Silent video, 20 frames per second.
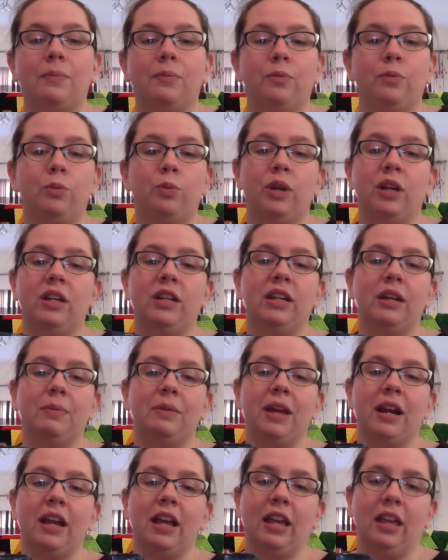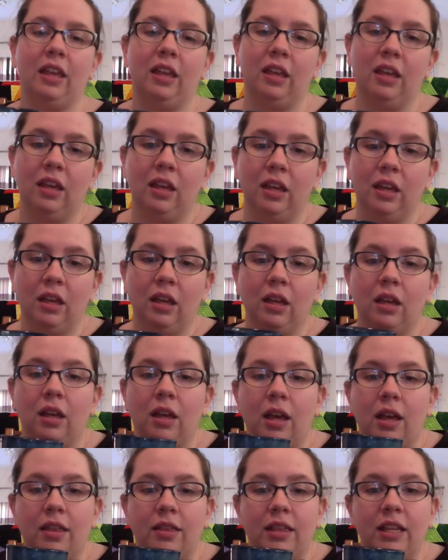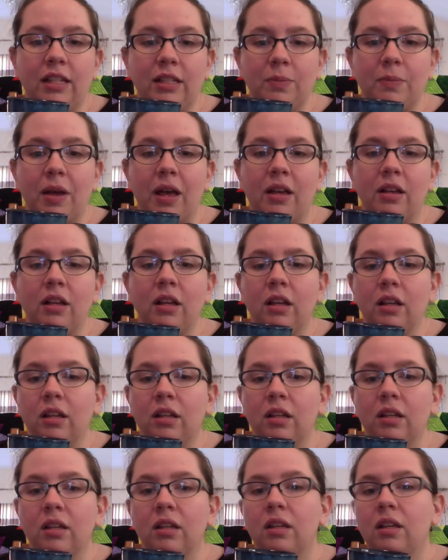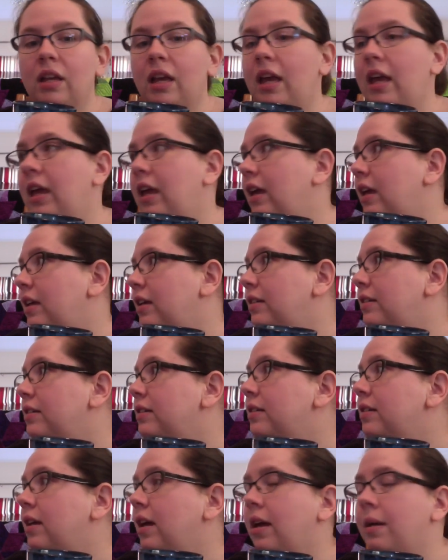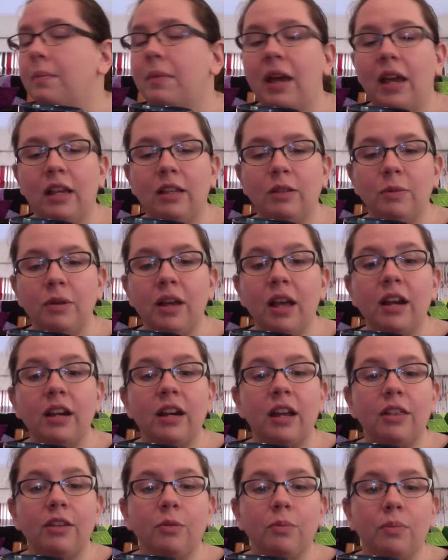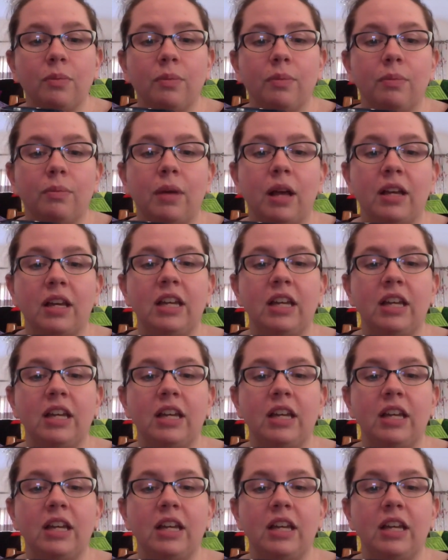We ended up getting this mug, and my husband got another mug.